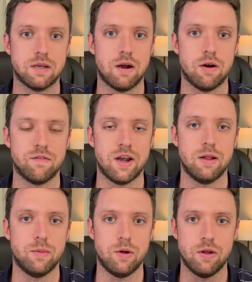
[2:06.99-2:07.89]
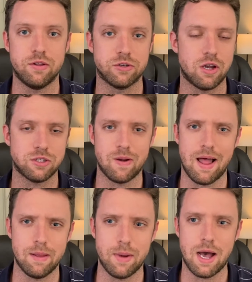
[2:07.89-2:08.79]
are available. There's also
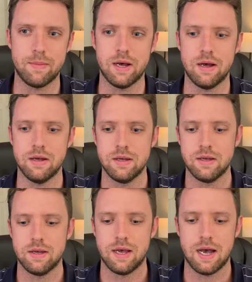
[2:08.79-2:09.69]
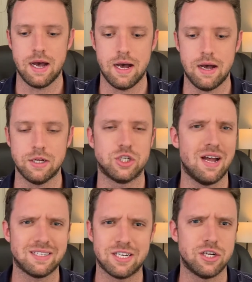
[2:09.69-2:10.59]
Alibaba,
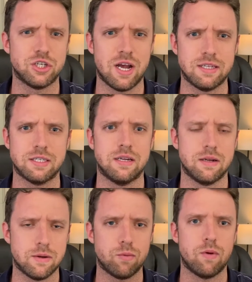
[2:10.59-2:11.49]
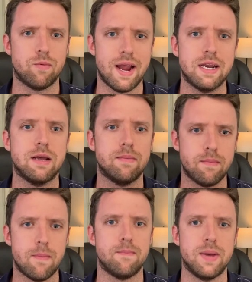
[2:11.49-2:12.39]
Johnson & Johnson,
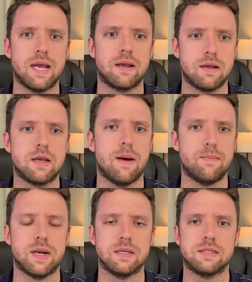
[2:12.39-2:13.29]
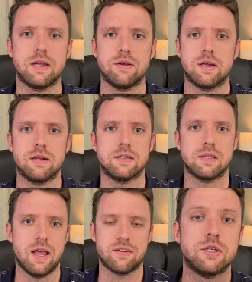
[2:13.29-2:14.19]
random big companies that you can
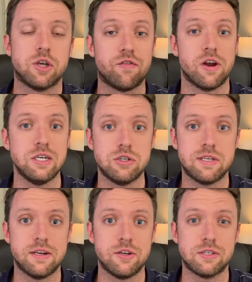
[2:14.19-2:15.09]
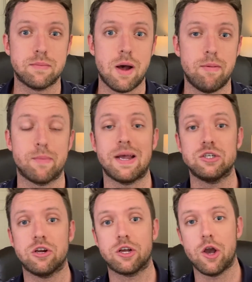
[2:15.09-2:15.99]
select. So if you're interested in using Public, make sure
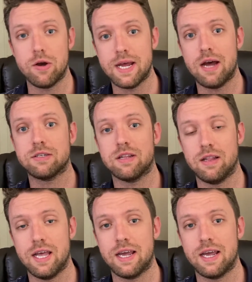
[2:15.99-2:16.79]
to go down to the link